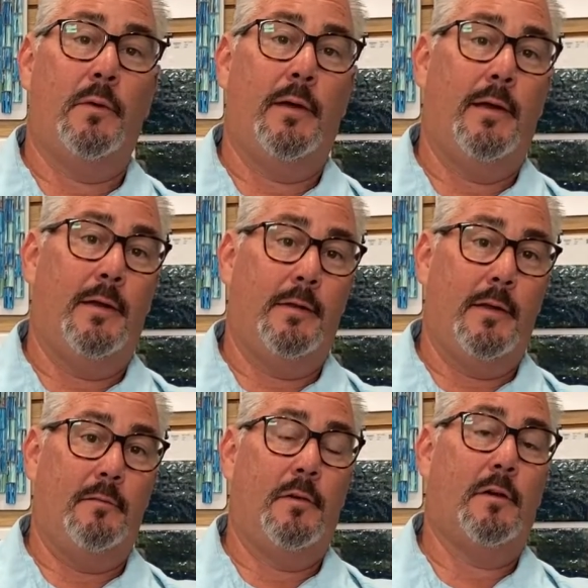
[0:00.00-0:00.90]
And
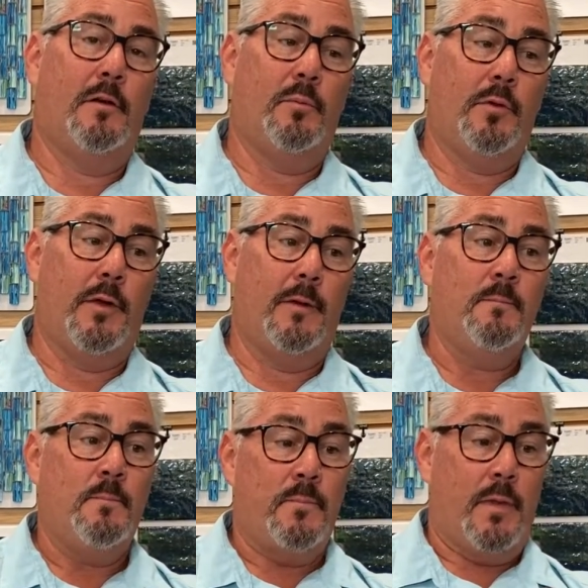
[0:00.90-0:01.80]

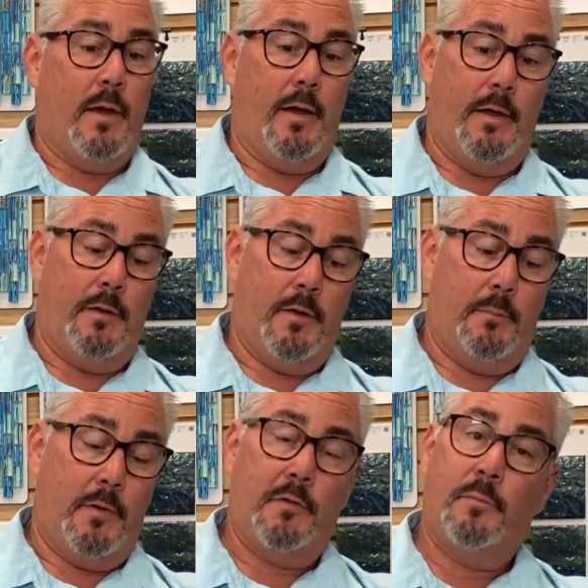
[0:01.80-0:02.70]
invariably, I end
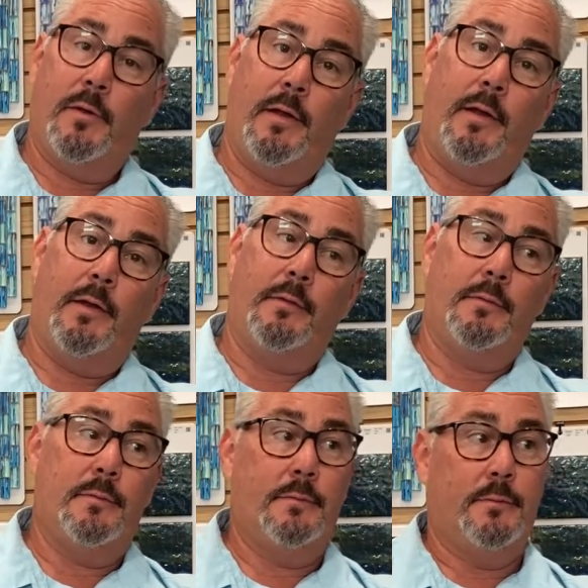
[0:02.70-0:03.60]
up
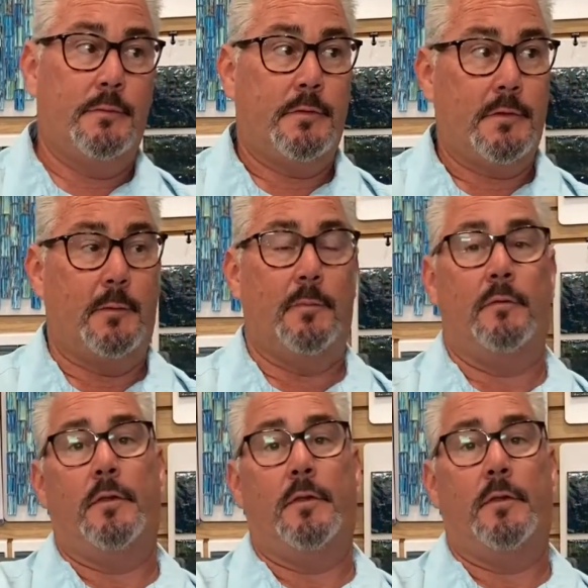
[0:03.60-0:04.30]
explaining some of the